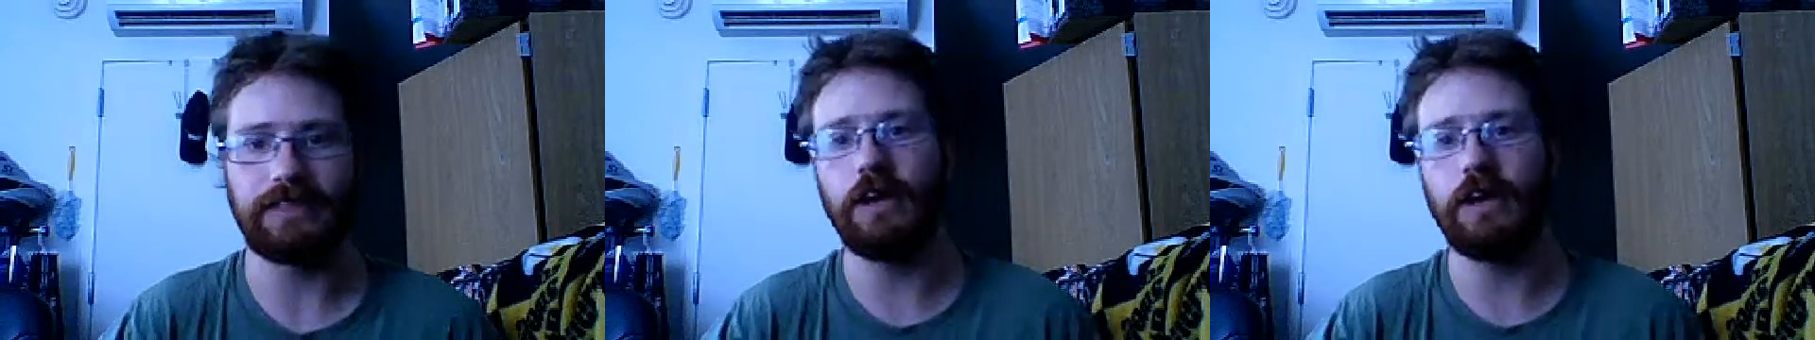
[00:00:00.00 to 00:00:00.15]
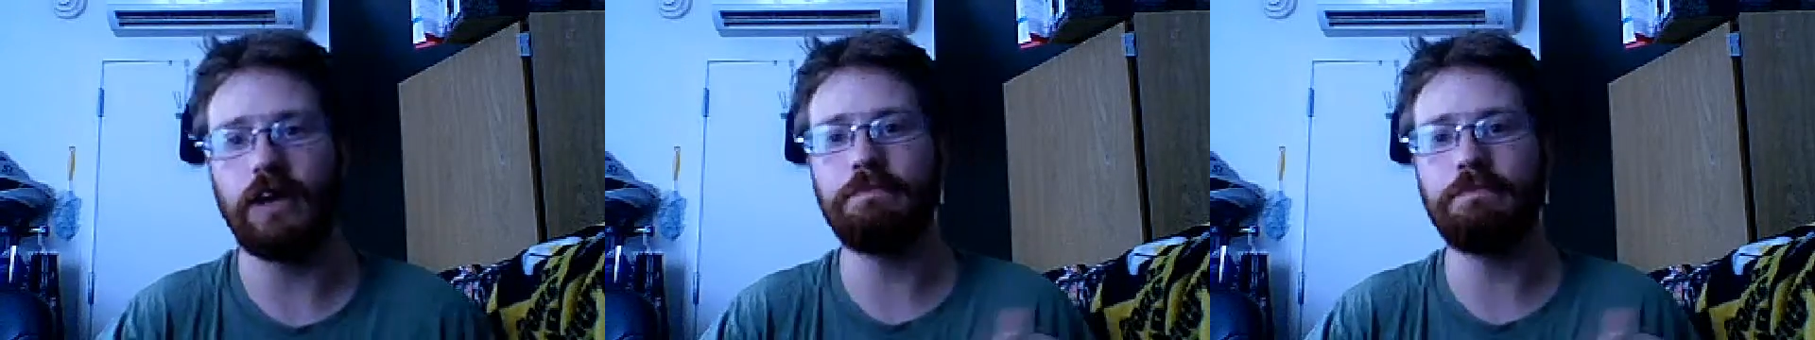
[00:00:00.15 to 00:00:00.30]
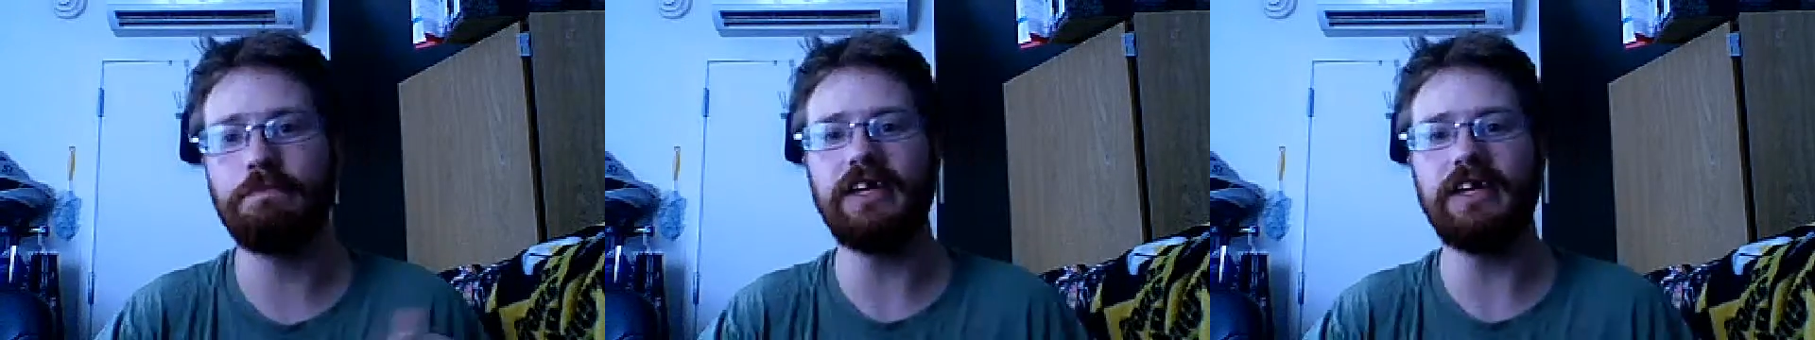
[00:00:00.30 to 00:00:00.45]

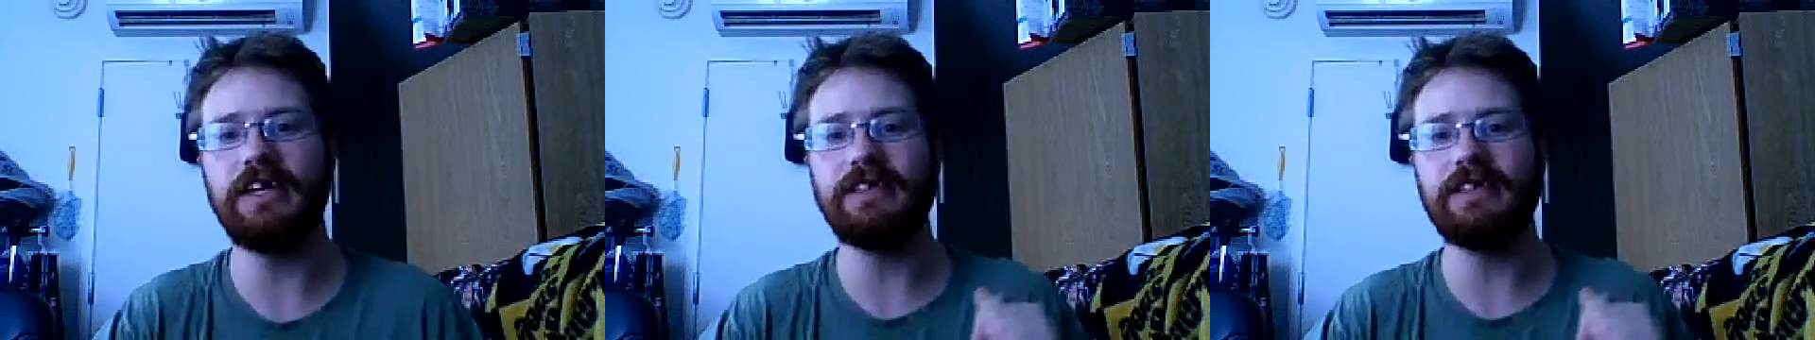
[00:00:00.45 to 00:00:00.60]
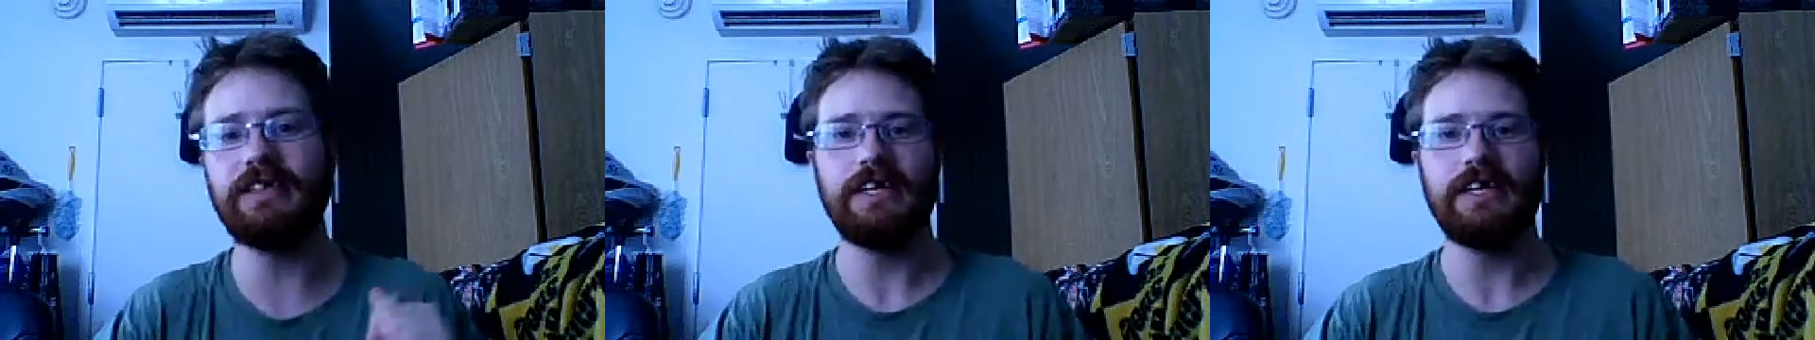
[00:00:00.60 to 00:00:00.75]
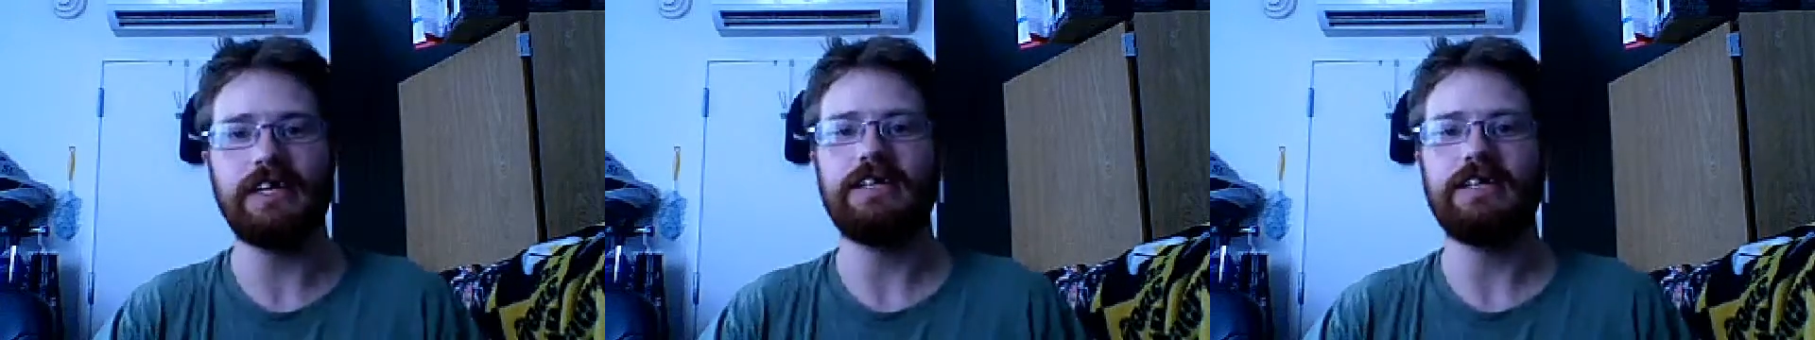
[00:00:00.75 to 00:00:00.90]
So
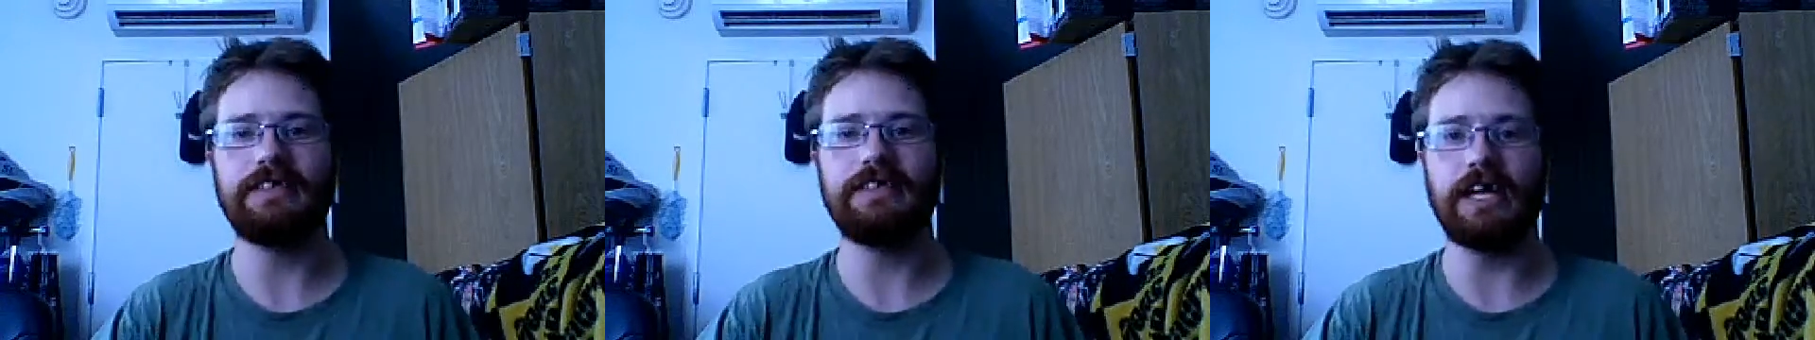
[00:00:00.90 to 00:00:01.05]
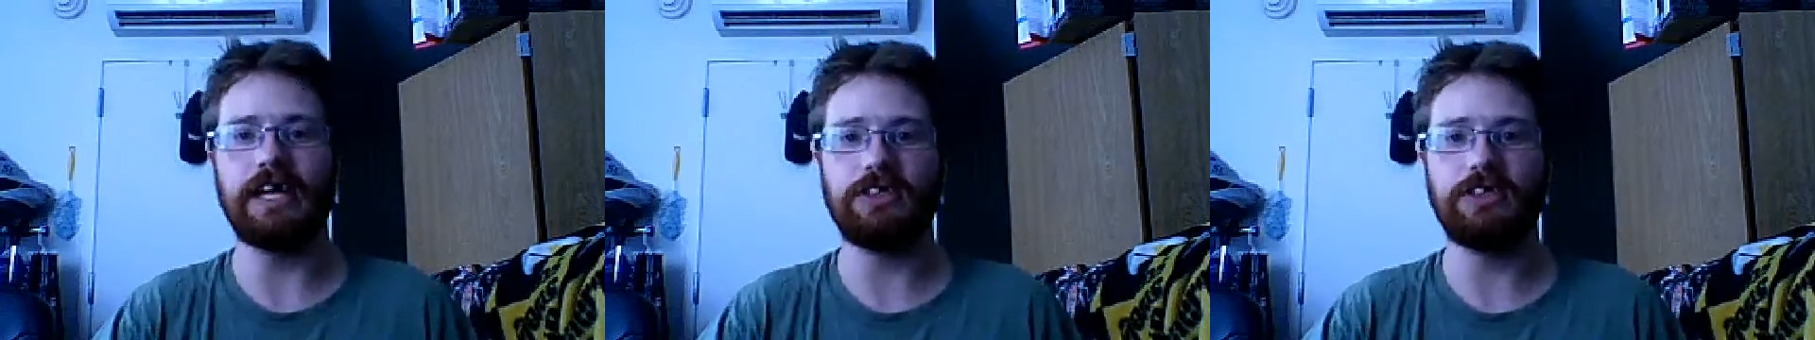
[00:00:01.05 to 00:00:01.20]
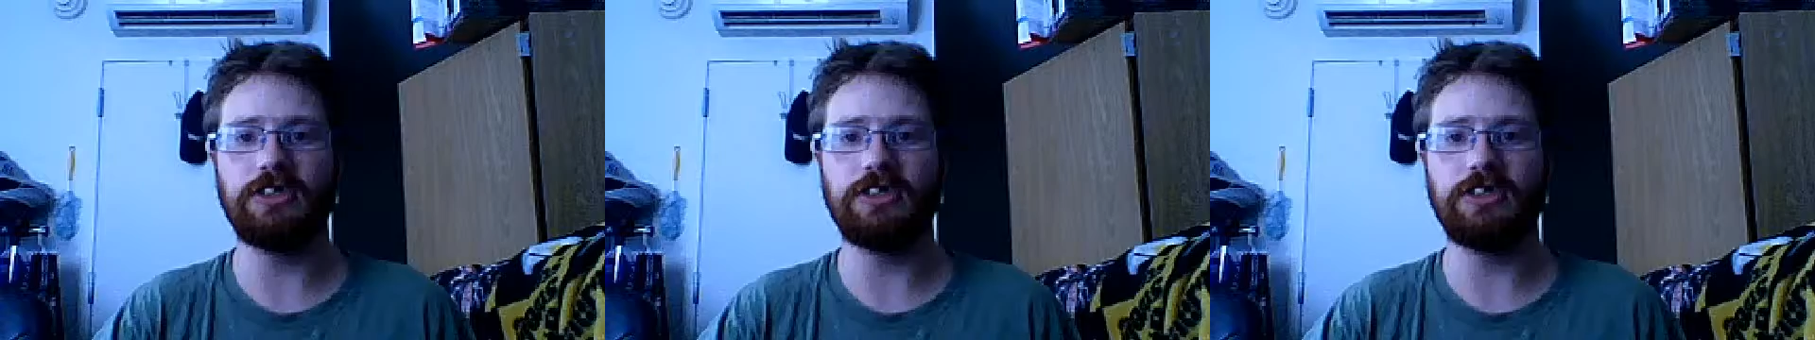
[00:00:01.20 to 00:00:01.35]
please
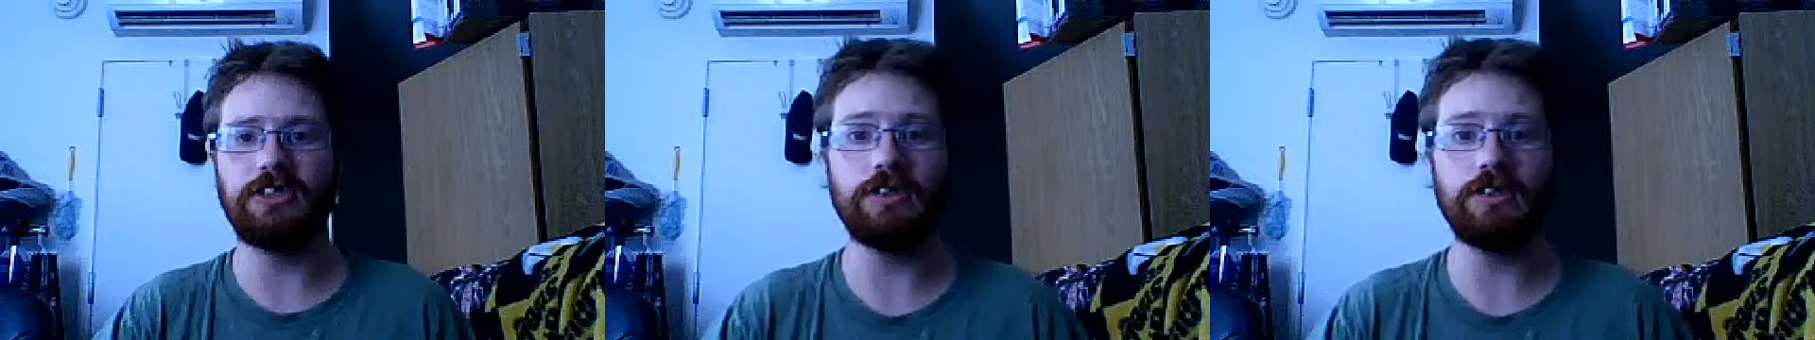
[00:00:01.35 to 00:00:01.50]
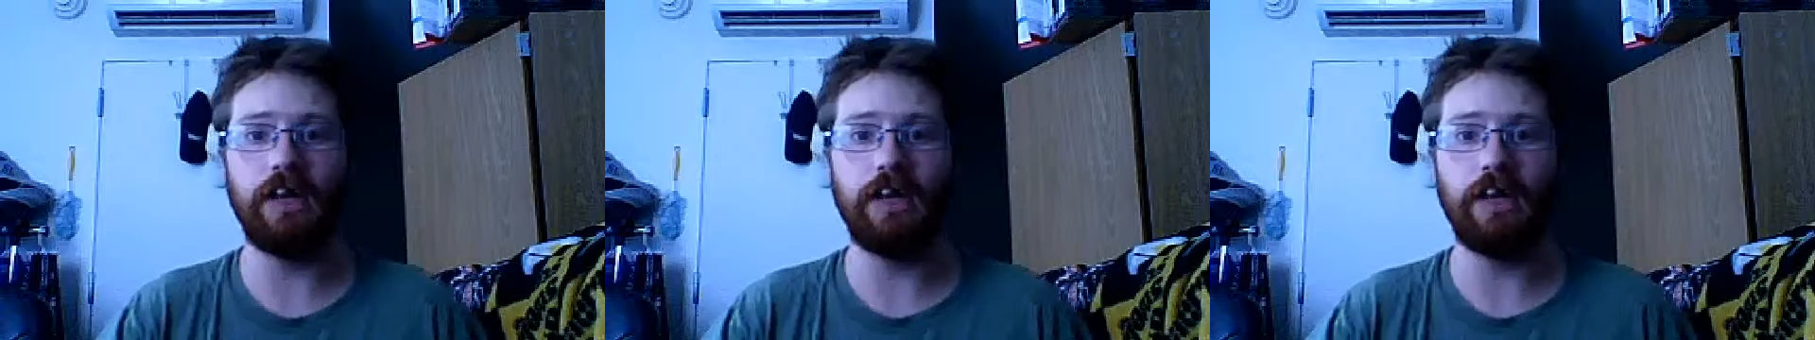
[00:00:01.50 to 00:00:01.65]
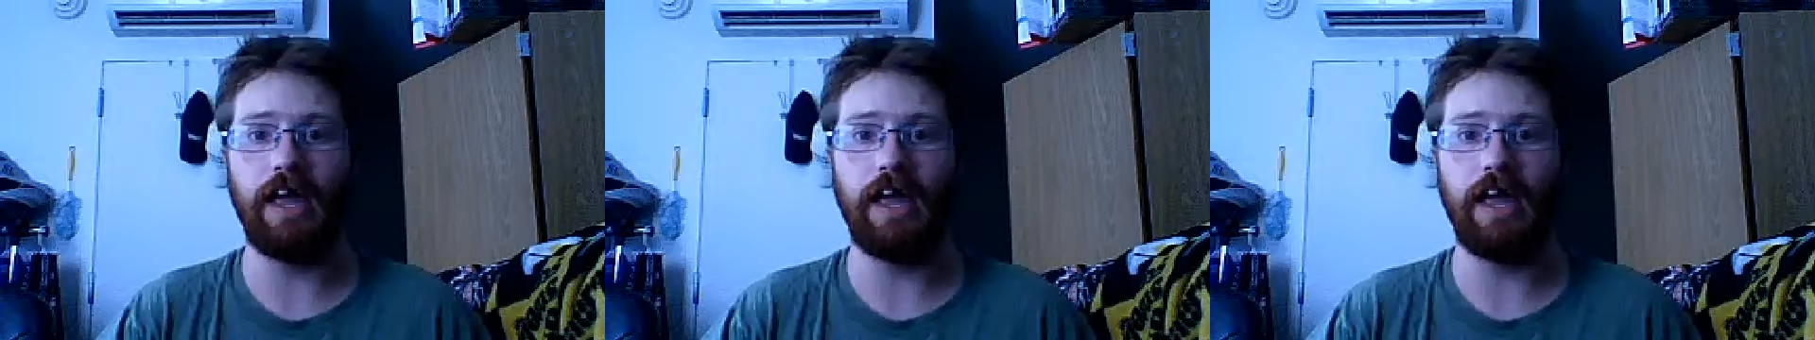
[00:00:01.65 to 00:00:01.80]
stay tuned,